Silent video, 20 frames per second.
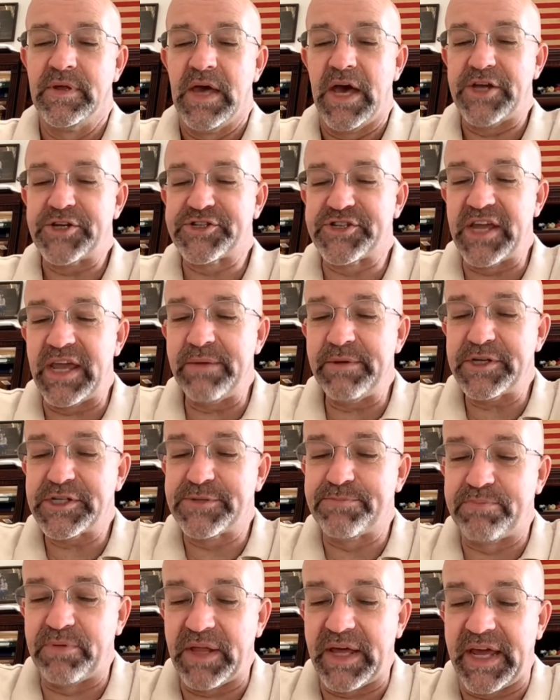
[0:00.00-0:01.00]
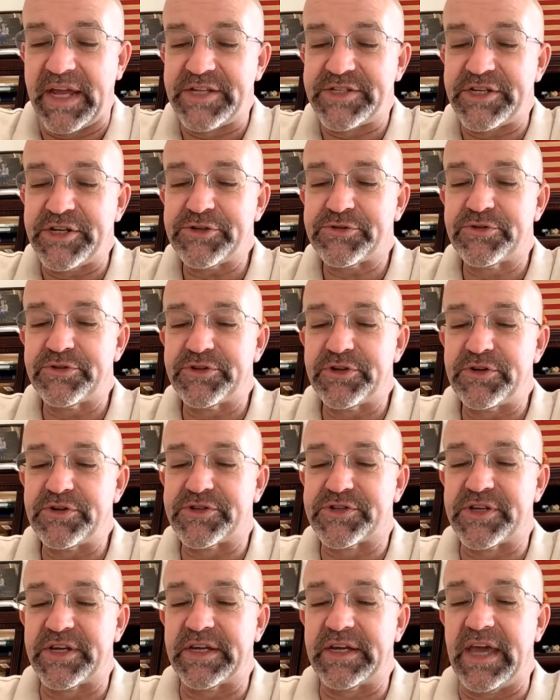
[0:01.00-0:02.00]
Hashim explains,
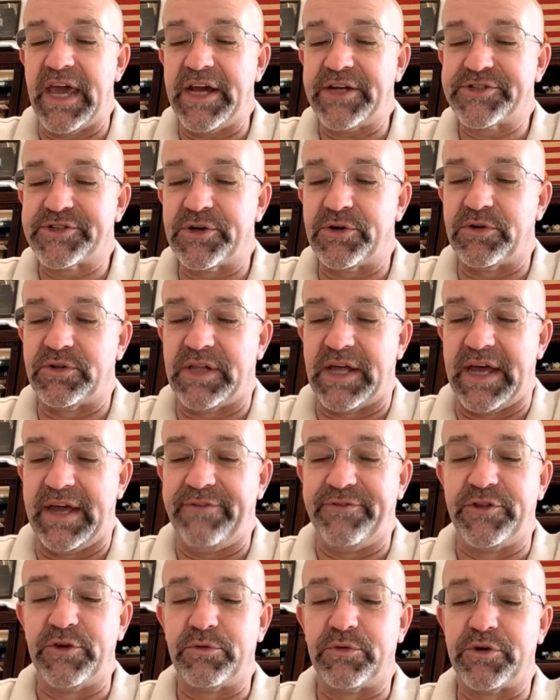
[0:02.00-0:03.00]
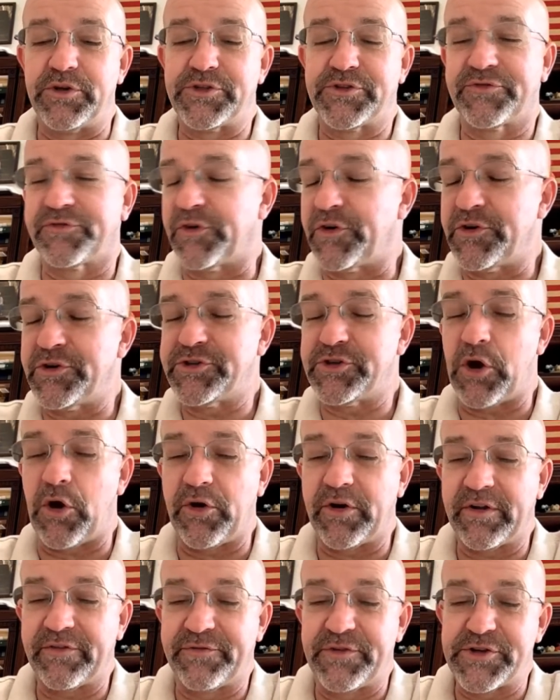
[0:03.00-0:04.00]
introducing Ectolife, the world's first
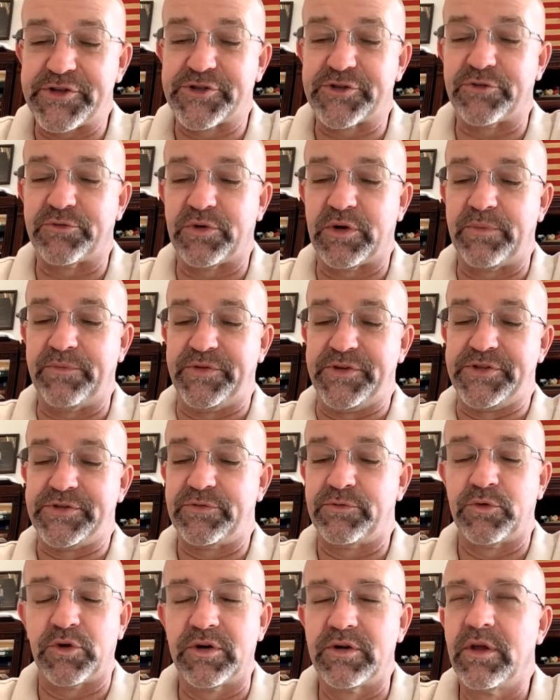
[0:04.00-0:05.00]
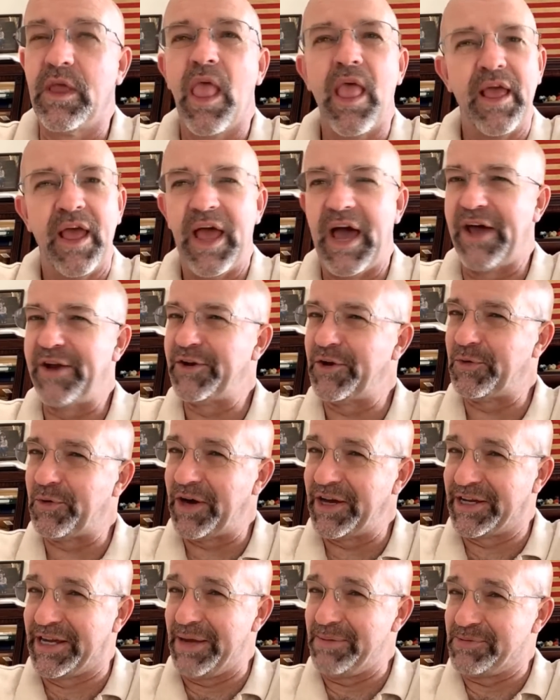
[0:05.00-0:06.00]
artificial worm. I don't know
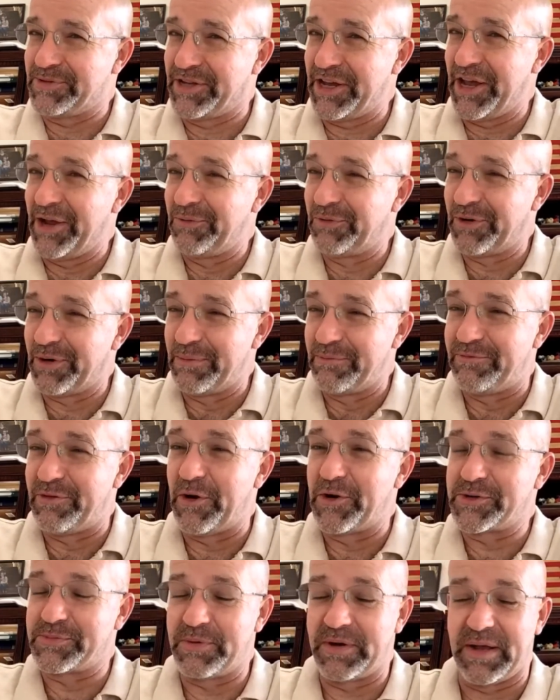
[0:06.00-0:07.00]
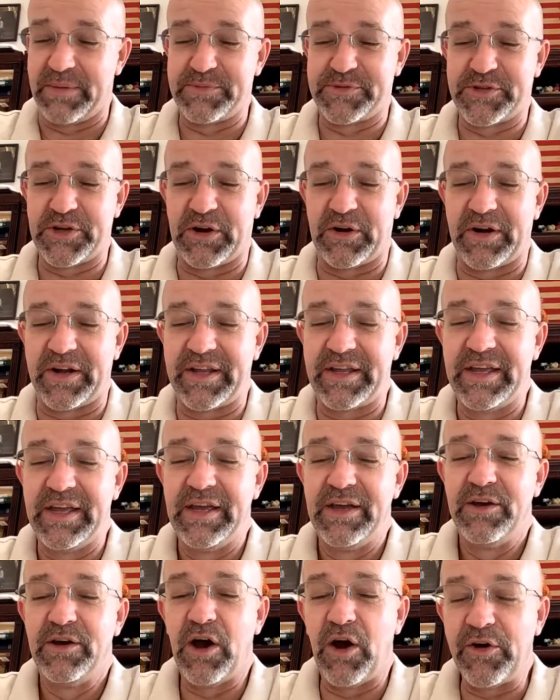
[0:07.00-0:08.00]
why I keep saying worm, folks, but I'm sorry.
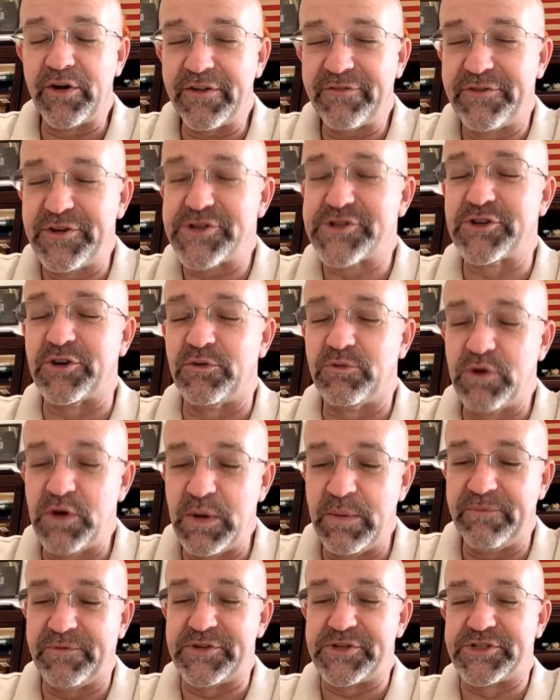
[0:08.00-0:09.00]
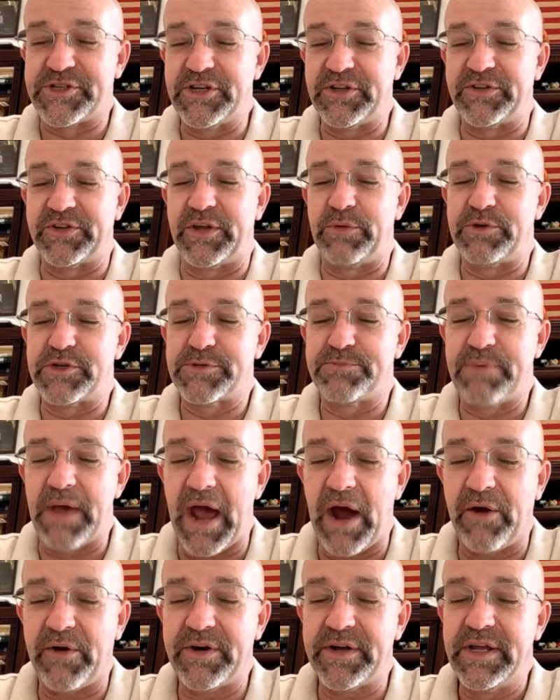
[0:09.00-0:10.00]
Artificial womb facility, which
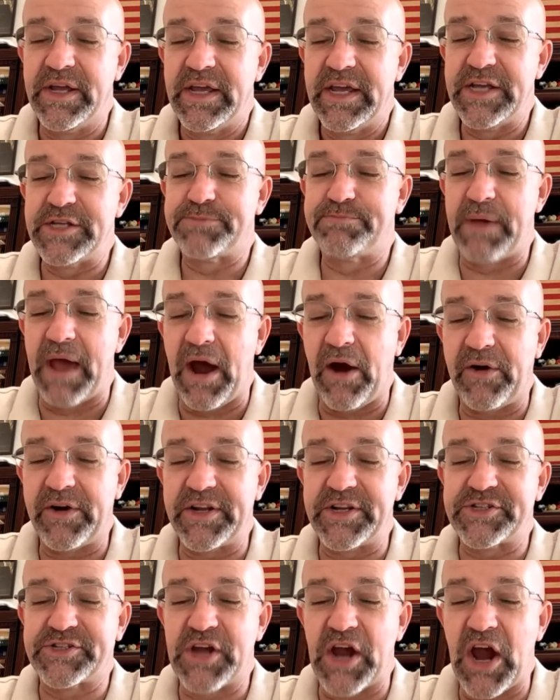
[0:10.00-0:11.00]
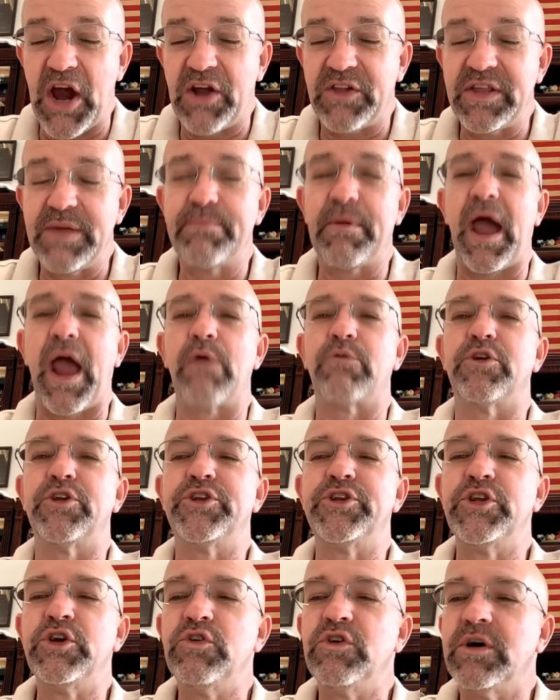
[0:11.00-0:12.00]
is powered entirely by
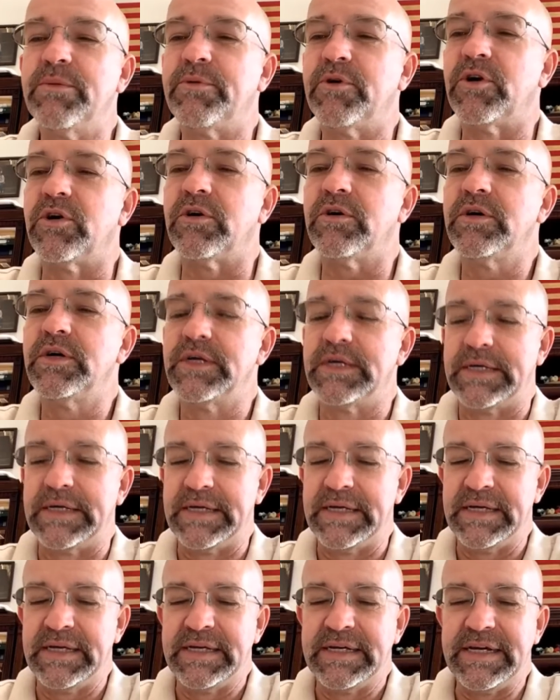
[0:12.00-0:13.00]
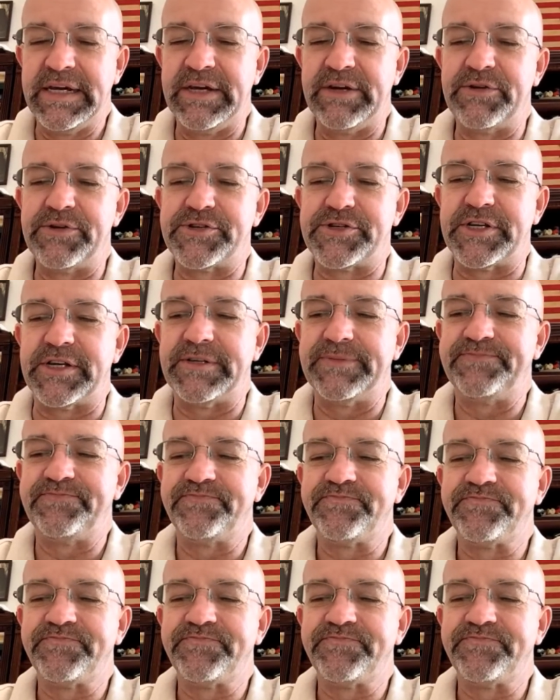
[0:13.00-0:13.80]
renewable energy.